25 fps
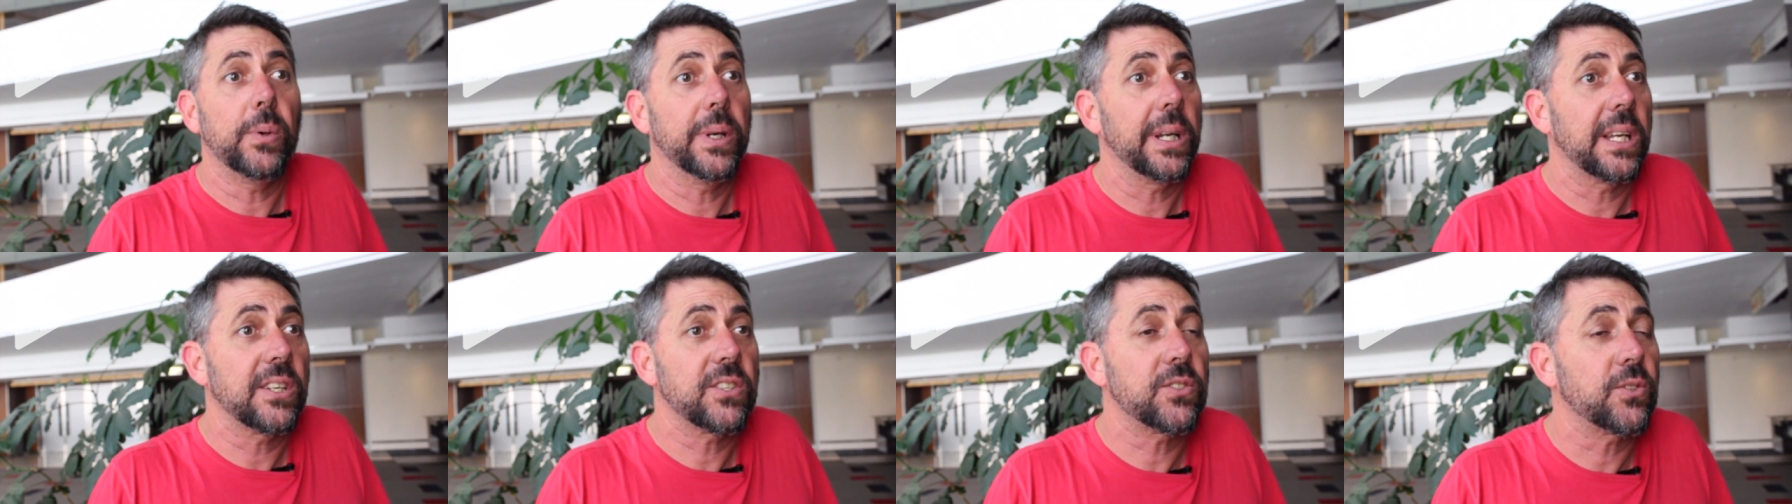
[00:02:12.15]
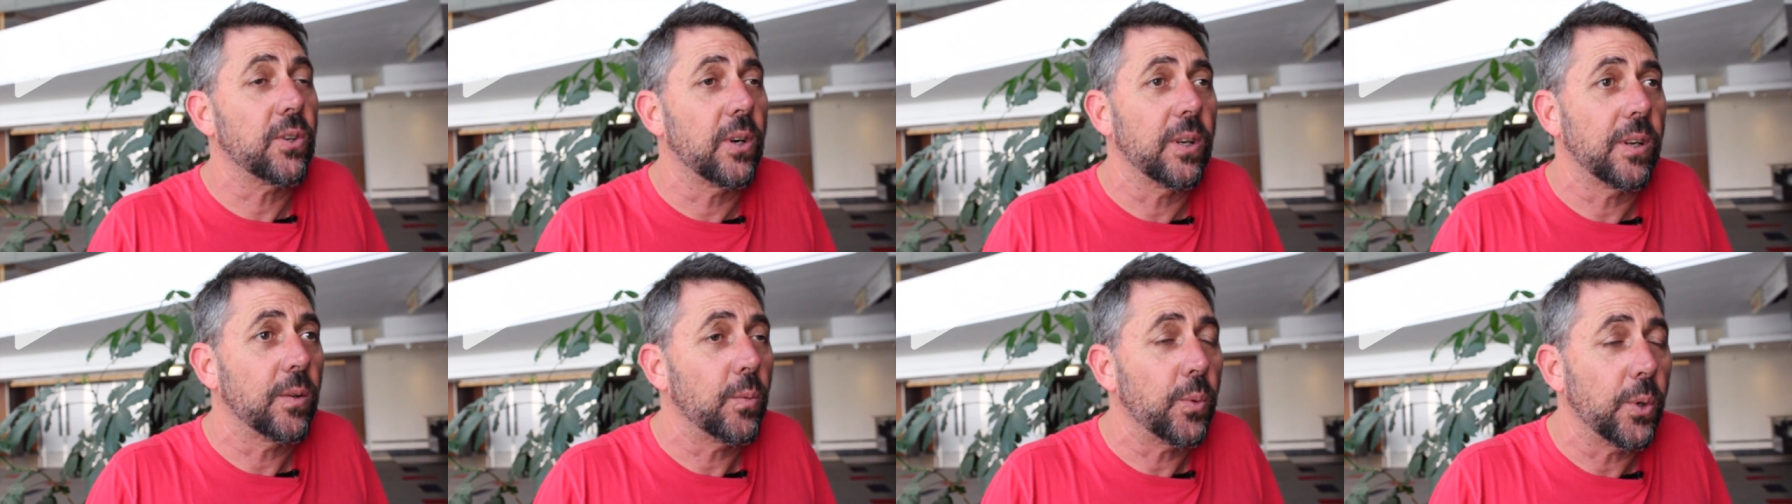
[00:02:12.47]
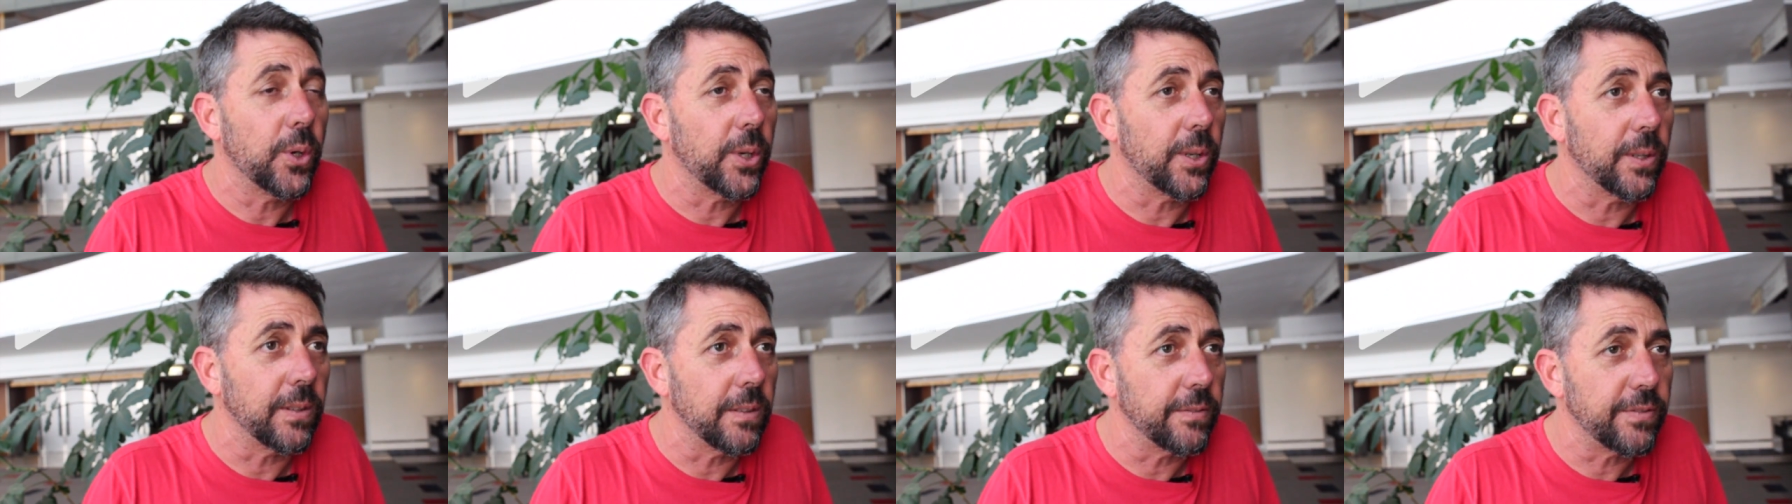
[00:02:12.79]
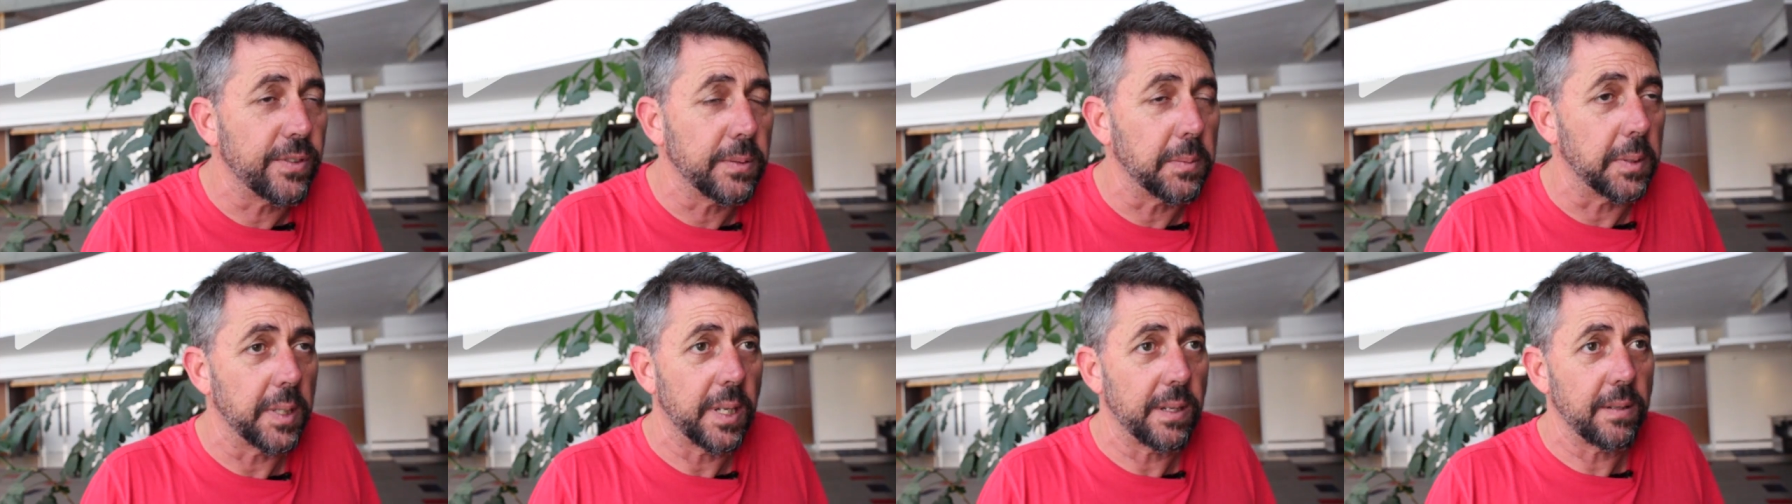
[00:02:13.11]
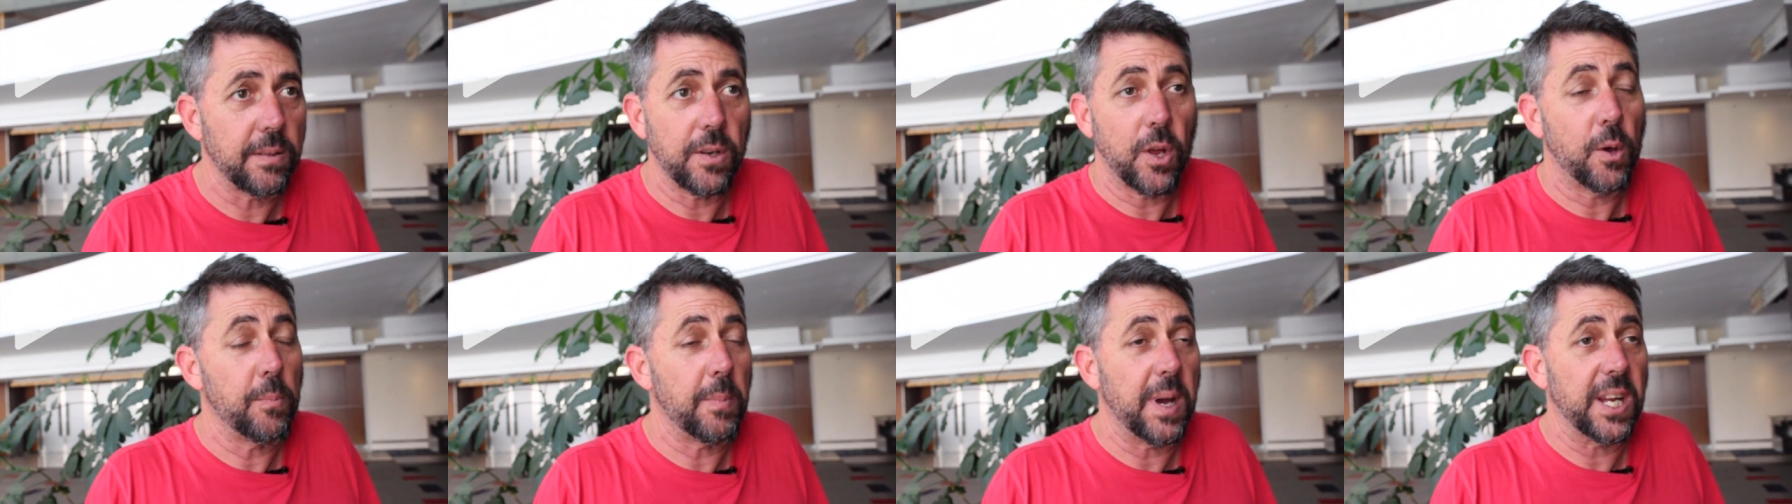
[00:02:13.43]
when I started working in the film, I
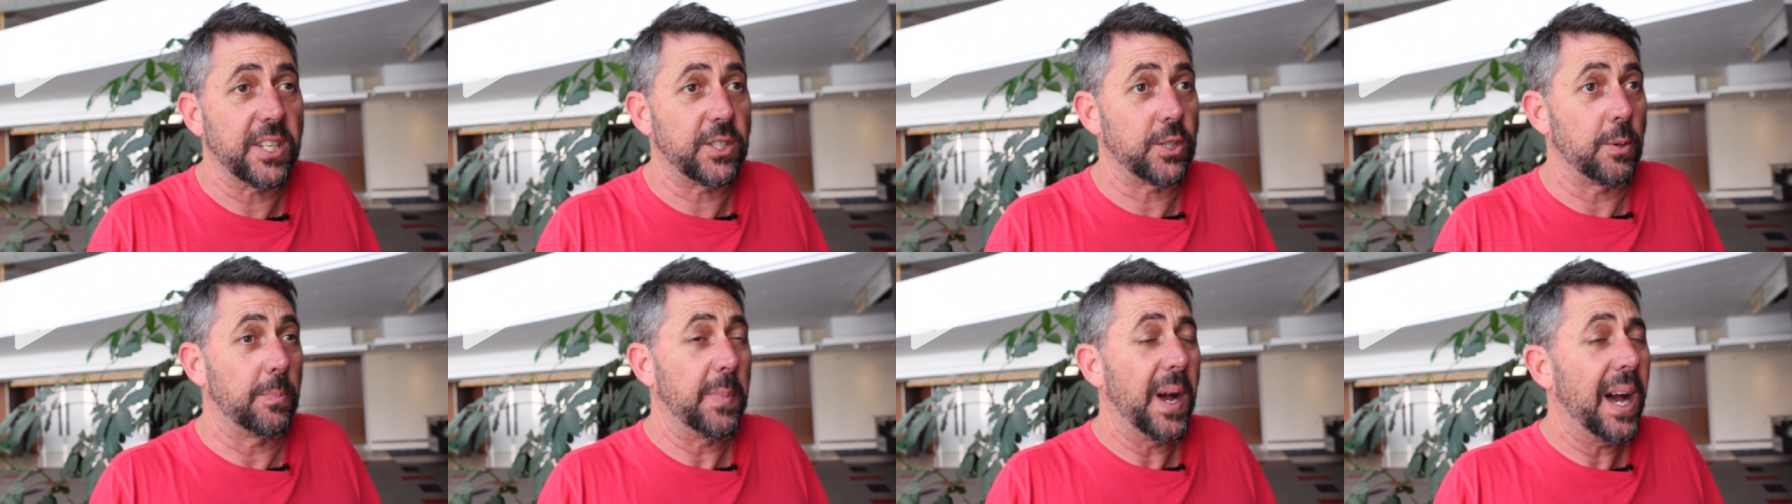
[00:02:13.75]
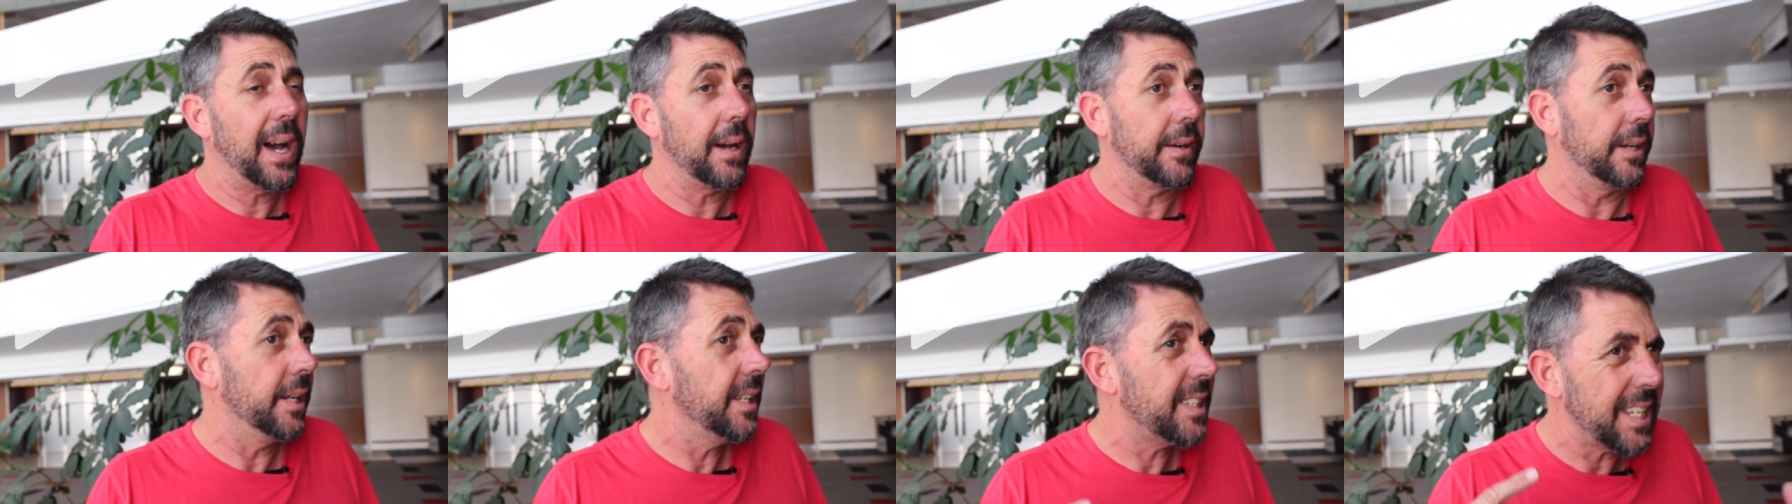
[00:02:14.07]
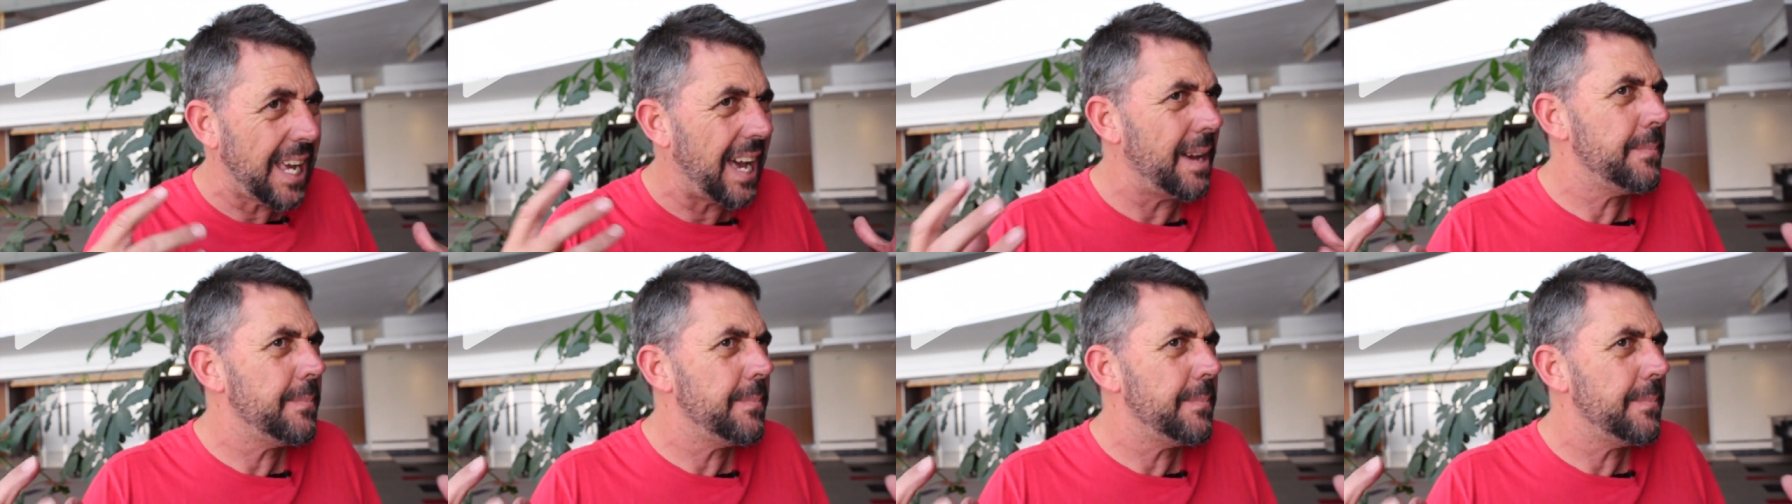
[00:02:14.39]
didn't know much about it.